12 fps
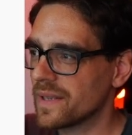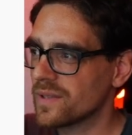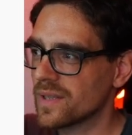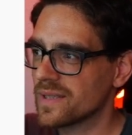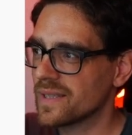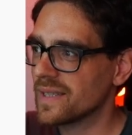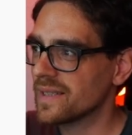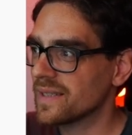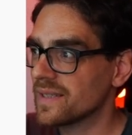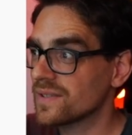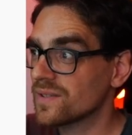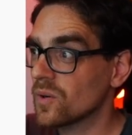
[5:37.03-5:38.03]
you can see,
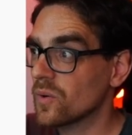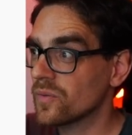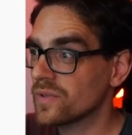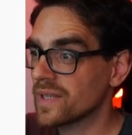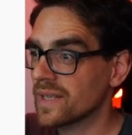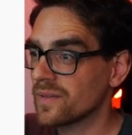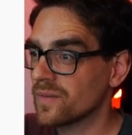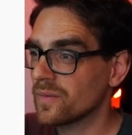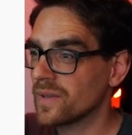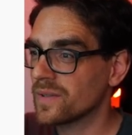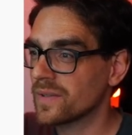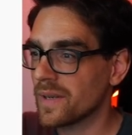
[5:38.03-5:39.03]
there's no
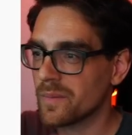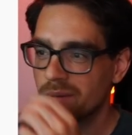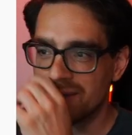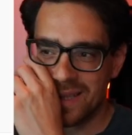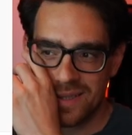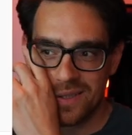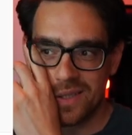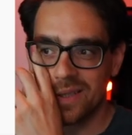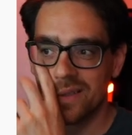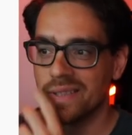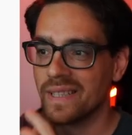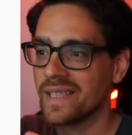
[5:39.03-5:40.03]
featured image
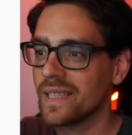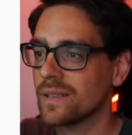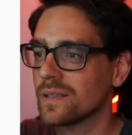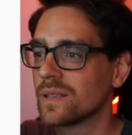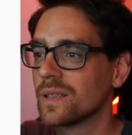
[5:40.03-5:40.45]
set here.